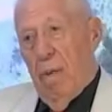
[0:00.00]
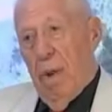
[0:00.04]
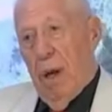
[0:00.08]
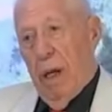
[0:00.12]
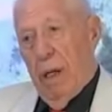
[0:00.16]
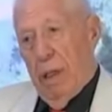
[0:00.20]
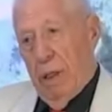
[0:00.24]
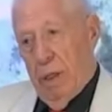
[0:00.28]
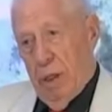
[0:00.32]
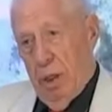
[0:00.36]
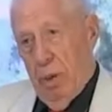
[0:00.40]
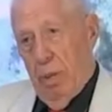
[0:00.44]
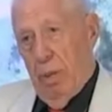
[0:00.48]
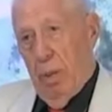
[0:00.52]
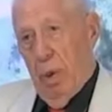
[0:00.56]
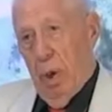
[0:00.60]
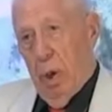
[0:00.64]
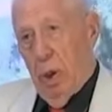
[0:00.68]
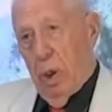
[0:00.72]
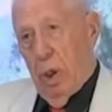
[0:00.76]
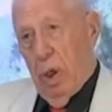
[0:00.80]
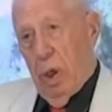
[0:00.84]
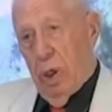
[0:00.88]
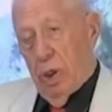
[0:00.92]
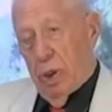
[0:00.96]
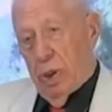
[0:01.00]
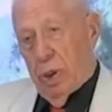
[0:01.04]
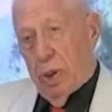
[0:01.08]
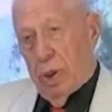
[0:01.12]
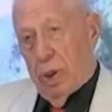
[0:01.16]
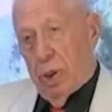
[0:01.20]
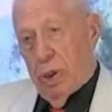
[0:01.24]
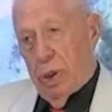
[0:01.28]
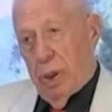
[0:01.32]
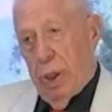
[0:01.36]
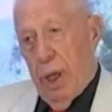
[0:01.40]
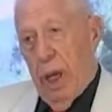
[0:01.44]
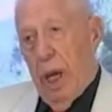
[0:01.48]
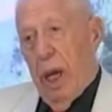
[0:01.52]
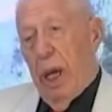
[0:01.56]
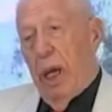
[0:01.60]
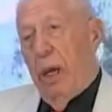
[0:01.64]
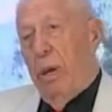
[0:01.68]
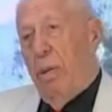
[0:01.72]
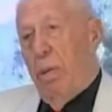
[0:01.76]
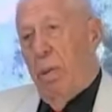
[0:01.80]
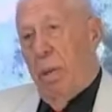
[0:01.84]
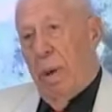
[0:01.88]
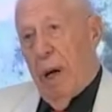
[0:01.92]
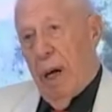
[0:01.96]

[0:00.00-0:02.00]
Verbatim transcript: my superiors and